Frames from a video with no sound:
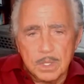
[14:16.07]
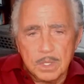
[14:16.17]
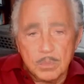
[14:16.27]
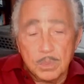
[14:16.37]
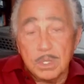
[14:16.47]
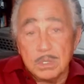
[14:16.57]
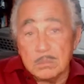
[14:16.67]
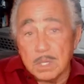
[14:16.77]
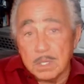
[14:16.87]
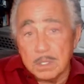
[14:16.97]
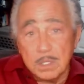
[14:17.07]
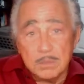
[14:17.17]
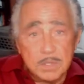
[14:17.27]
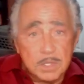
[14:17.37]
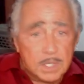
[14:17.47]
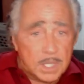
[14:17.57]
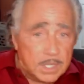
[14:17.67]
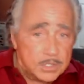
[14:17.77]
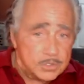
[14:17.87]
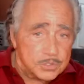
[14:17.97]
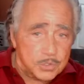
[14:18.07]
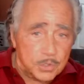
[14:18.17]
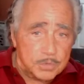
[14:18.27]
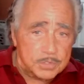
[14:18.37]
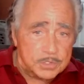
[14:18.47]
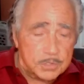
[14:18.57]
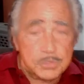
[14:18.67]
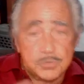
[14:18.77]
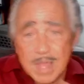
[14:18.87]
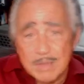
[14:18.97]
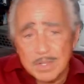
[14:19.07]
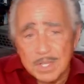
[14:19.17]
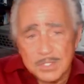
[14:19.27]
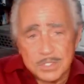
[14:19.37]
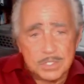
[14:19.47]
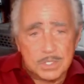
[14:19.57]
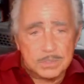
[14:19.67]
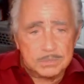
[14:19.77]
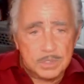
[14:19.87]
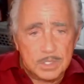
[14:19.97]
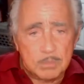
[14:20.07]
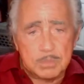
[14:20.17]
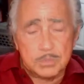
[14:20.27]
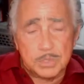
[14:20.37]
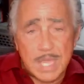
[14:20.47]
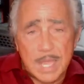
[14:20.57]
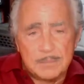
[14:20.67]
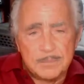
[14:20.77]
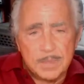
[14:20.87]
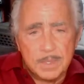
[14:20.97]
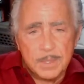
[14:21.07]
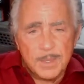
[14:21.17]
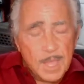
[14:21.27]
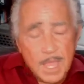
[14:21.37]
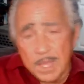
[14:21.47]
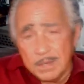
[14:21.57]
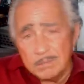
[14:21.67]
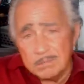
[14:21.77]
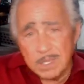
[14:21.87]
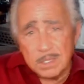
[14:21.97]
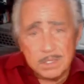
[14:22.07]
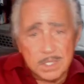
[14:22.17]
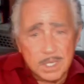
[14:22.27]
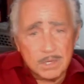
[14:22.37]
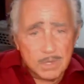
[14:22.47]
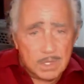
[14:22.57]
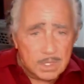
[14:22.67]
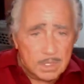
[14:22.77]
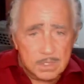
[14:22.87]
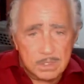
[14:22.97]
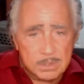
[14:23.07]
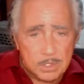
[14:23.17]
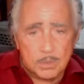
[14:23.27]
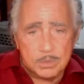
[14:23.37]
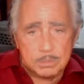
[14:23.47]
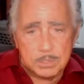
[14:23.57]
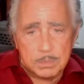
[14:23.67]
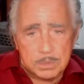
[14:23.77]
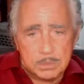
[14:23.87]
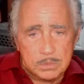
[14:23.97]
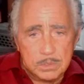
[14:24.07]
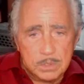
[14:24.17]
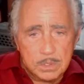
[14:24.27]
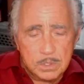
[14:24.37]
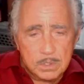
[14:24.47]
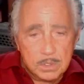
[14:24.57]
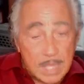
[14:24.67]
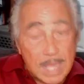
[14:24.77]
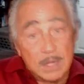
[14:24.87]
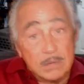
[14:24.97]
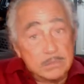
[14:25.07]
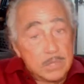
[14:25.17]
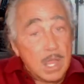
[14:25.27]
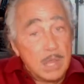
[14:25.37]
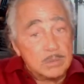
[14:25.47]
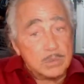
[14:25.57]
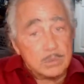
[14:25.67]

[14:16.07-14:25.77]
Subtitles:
We might even engage the services of a travel agent to help us with that. And then there are those people, and times